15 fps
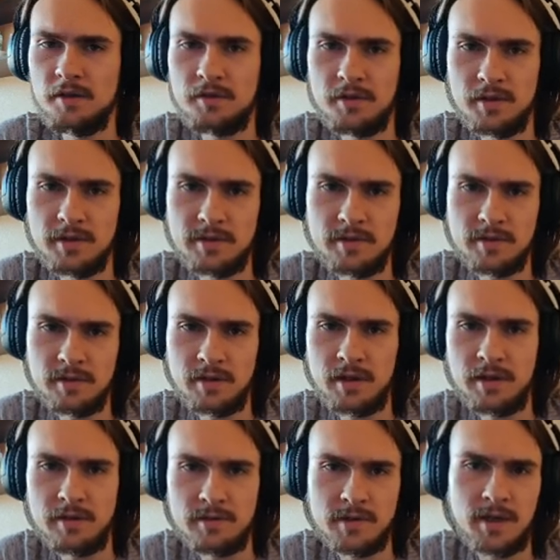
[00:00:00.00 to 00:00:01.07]
atheist, like,
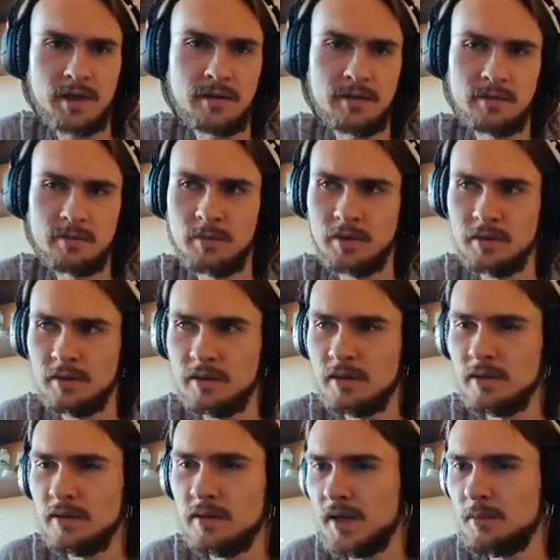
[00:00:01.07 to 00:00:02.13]
hail Satan, but
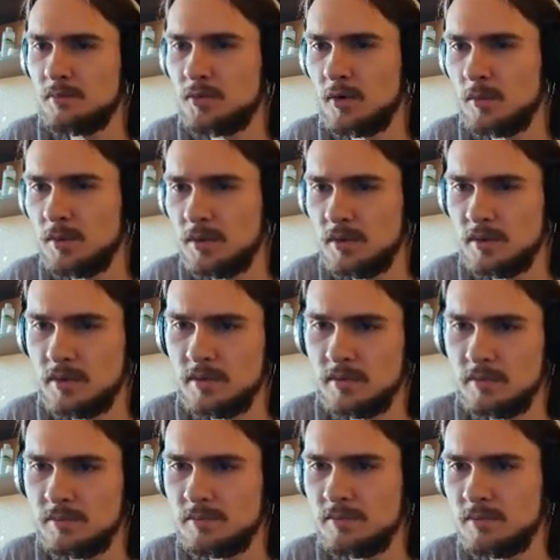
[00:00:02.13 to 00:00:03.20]
I'm
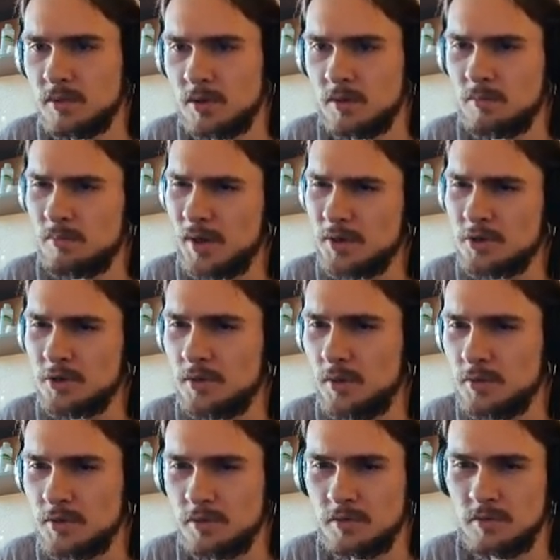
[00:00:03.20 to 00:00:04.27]
probably much
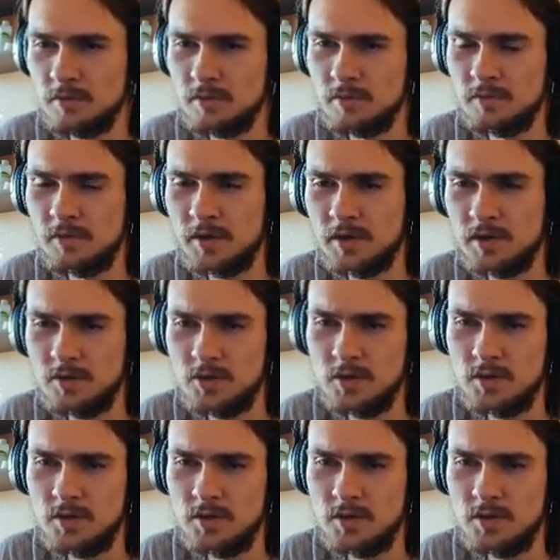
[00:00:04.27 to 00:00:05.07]
closer to fucking